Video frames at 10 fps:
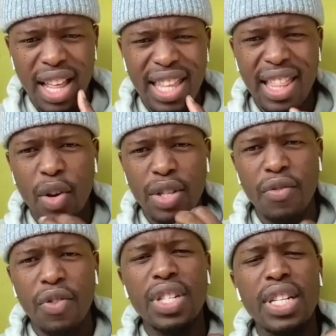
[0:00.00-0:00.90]
I think that was
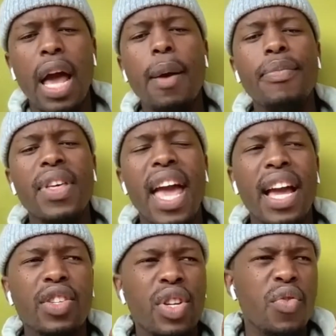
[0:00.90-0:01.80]
the first time they
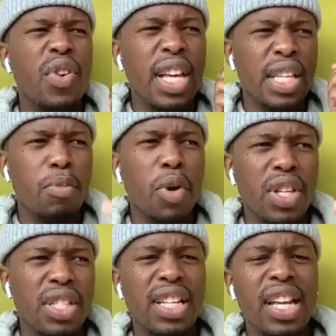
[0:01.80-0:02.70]
actually really
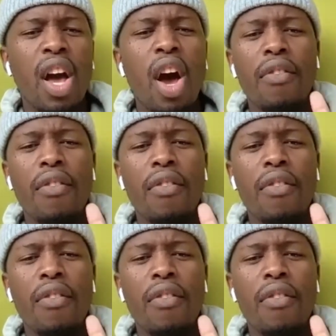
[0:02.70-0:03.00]
experienced it.